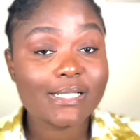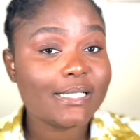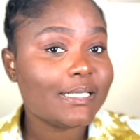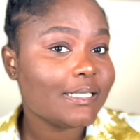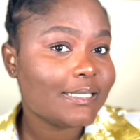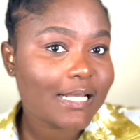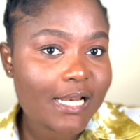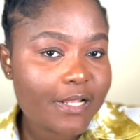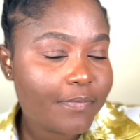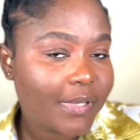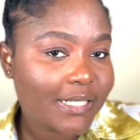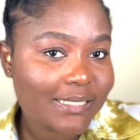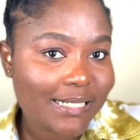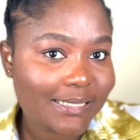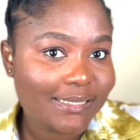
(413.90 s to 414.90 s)
this is telling me
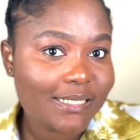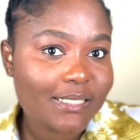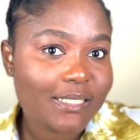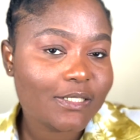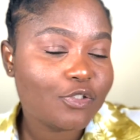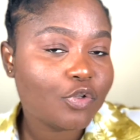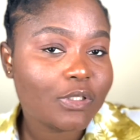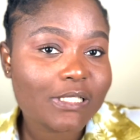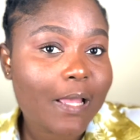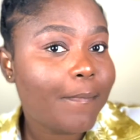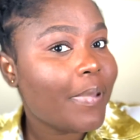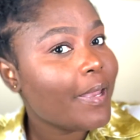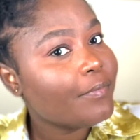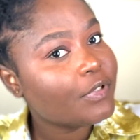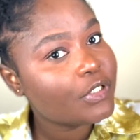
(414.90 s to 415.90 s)
is that this is not a
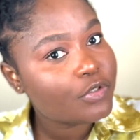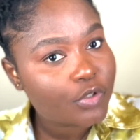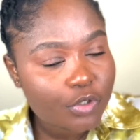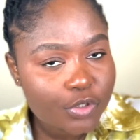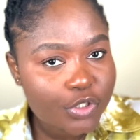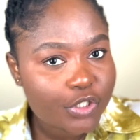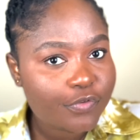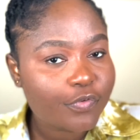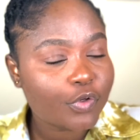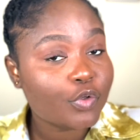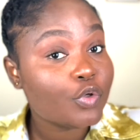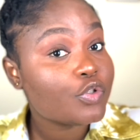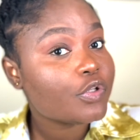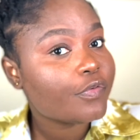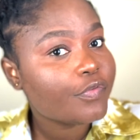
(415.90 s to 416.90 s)
permanent solution for
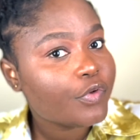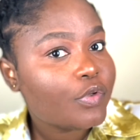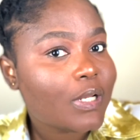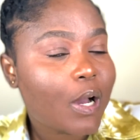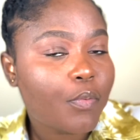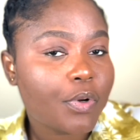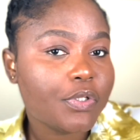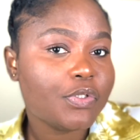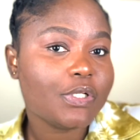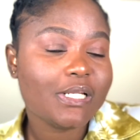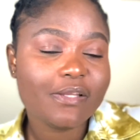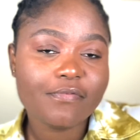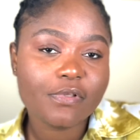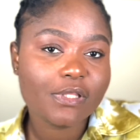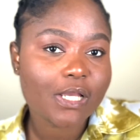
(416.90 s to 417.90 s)
those of you that want to
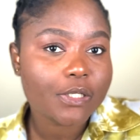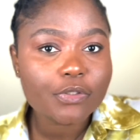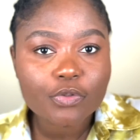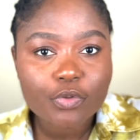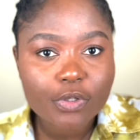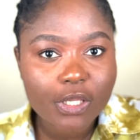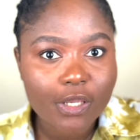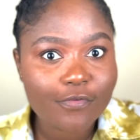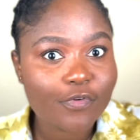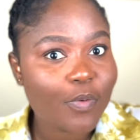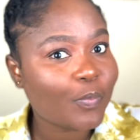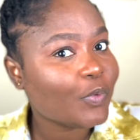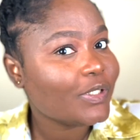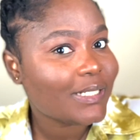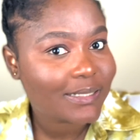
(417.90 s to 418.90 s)
live in the UK for
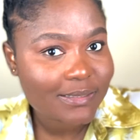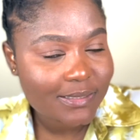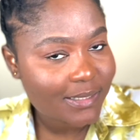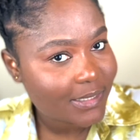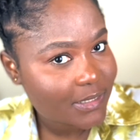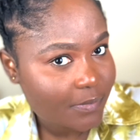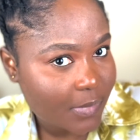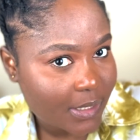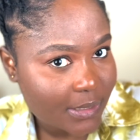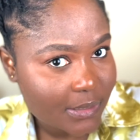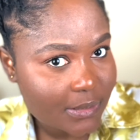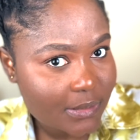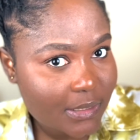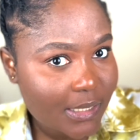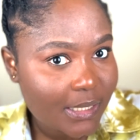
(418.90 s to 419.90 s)
more than 6
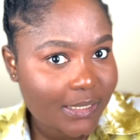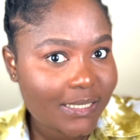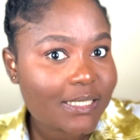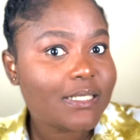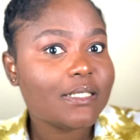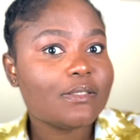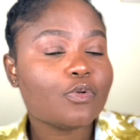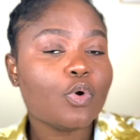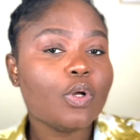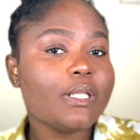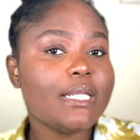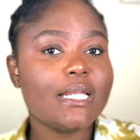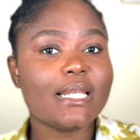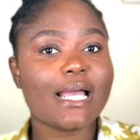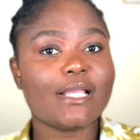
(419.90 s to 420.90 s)
months. This is
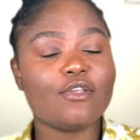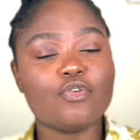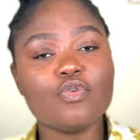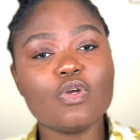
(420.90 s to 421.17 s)
only like you